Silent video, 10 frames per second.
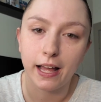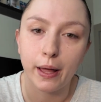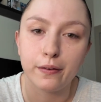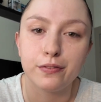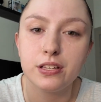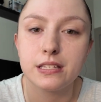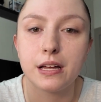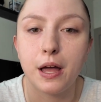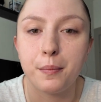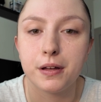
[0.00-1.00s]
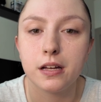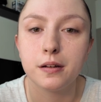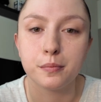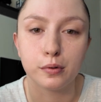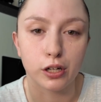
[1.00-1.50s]
have some
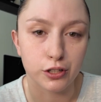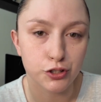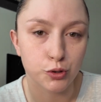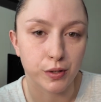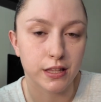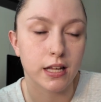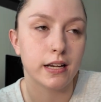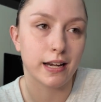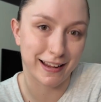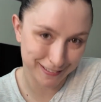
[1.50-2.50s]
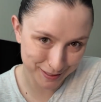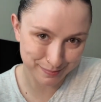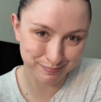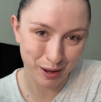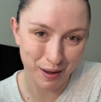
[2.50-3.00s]
brunch with Nate's
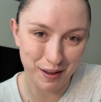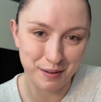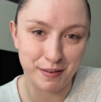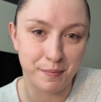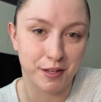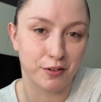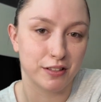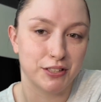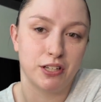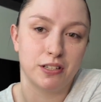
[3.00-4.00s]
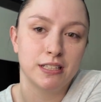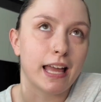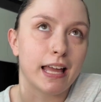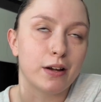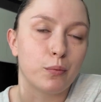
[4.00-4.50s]
mom, my mother-in-law.
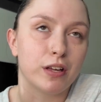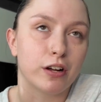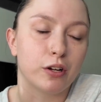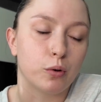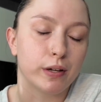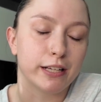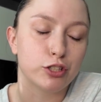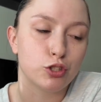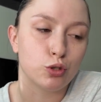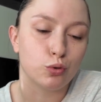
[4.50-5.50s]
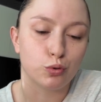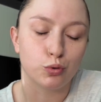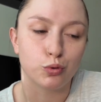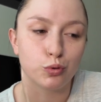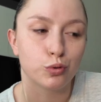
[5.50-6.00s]
Then we are going
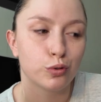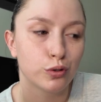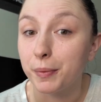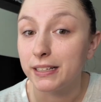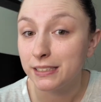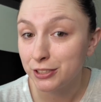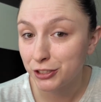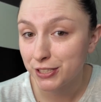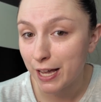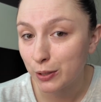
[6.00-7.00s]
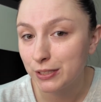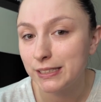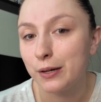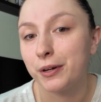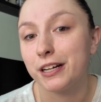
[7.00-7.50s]
to go to my sister's
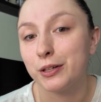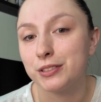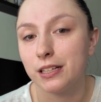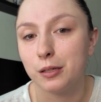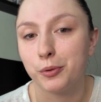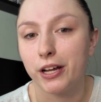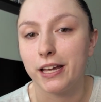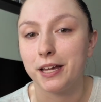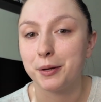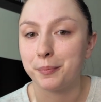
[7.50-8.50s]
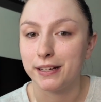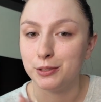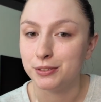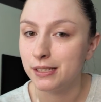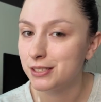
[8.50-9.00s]
house and we're gonna go celebrate my
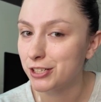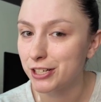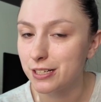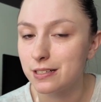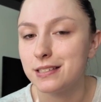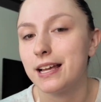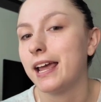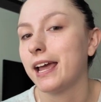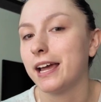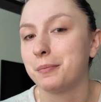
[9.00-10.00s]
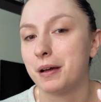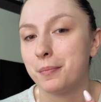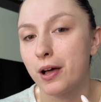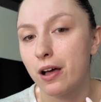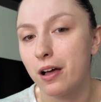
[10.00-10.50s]
two sisters and my
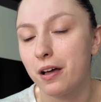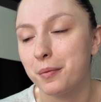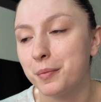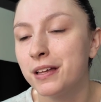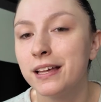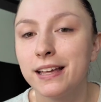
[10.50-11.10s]
mom.